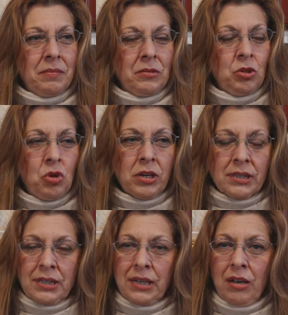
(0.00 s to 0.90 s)
New York
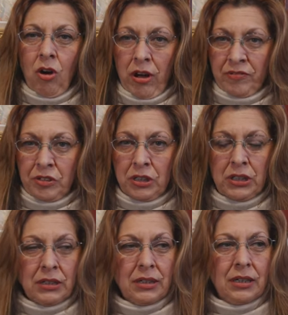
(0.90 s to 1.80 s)
City offered
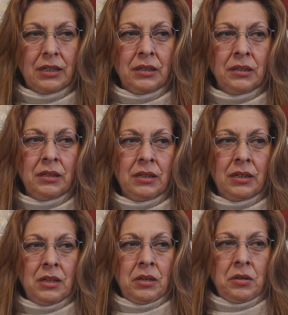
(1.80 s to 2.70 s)

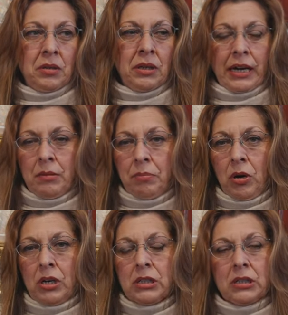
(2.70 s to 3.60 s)
night
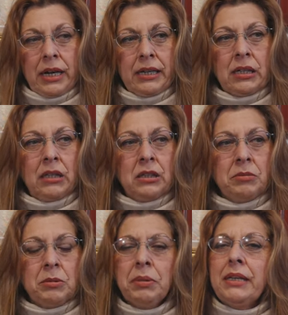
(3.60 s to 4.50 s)
bars,
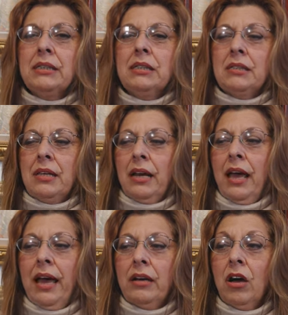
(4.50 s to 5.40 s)
nightclubs, places that
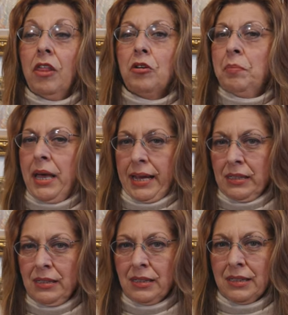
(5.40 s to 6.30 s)
had other
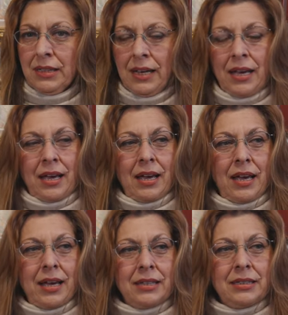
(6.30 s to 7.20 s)
pianists,
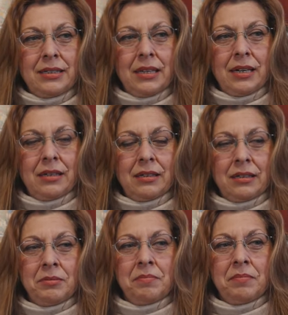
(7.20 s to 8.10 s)
and
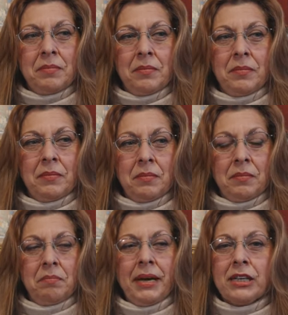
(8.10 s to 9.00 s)

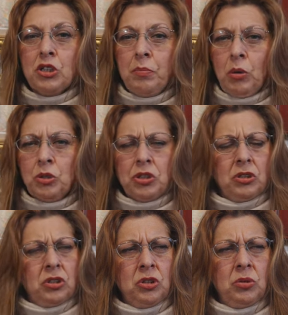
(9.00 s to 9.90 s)
my exposure
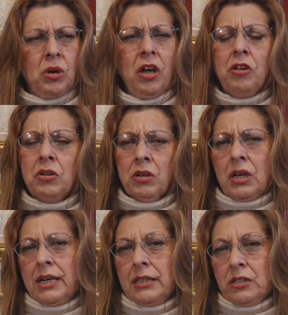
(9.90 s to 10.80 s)
to other
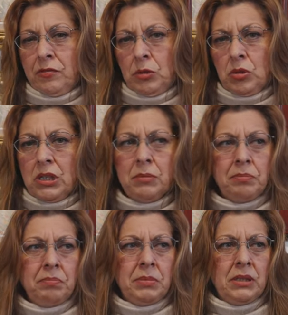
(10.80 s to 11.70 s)
kinds of music
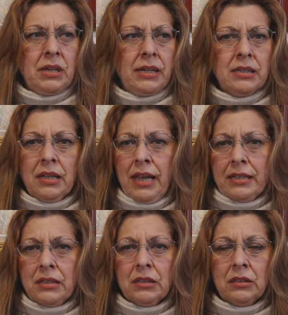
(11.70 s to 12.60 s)
besides
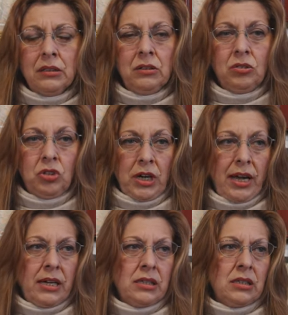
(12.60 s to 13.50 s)
classical,
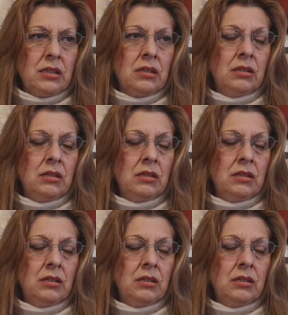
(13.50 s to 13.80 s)
jazz, and